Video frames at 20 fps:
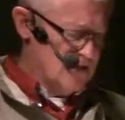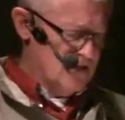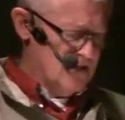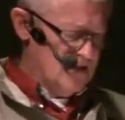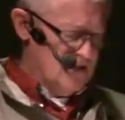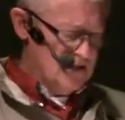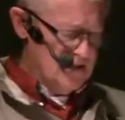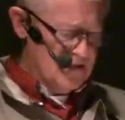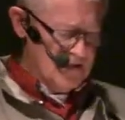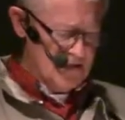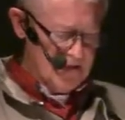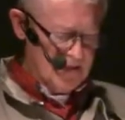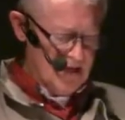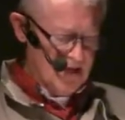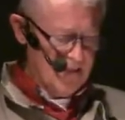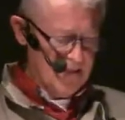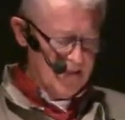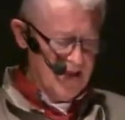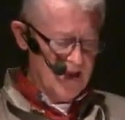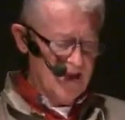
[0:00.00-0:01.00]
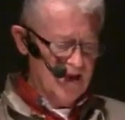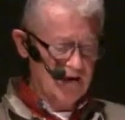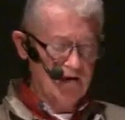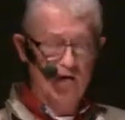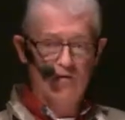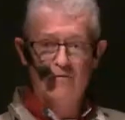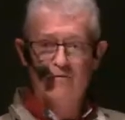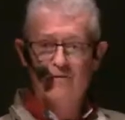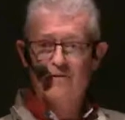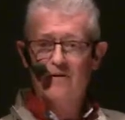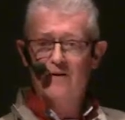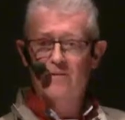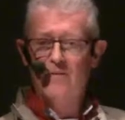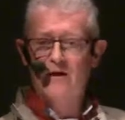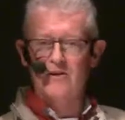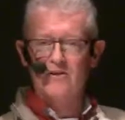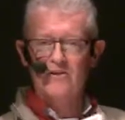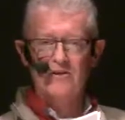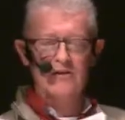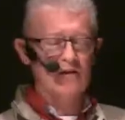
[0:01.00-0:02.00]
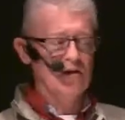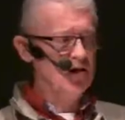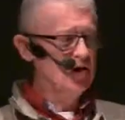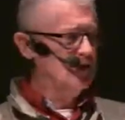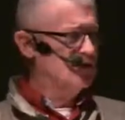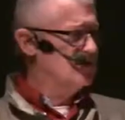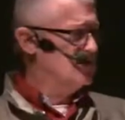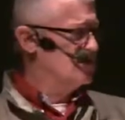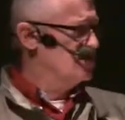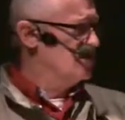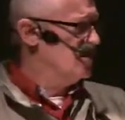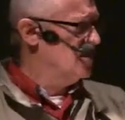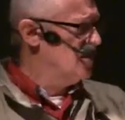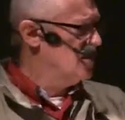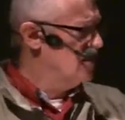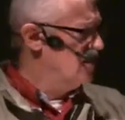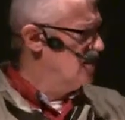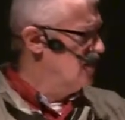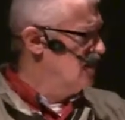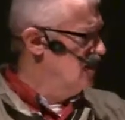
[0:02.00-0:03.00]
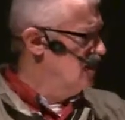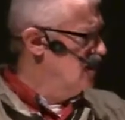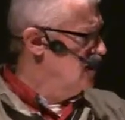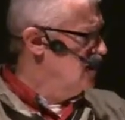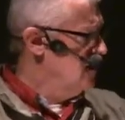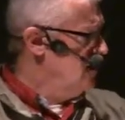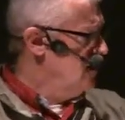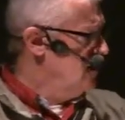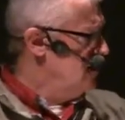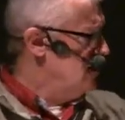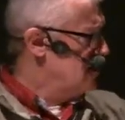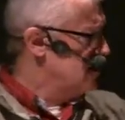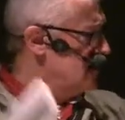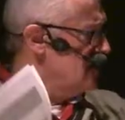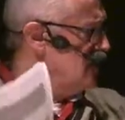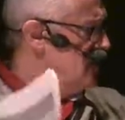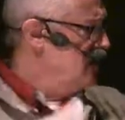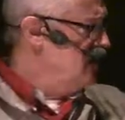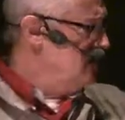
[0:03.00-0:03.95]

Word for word: is I thank Claude very much. He's uh, he sent me an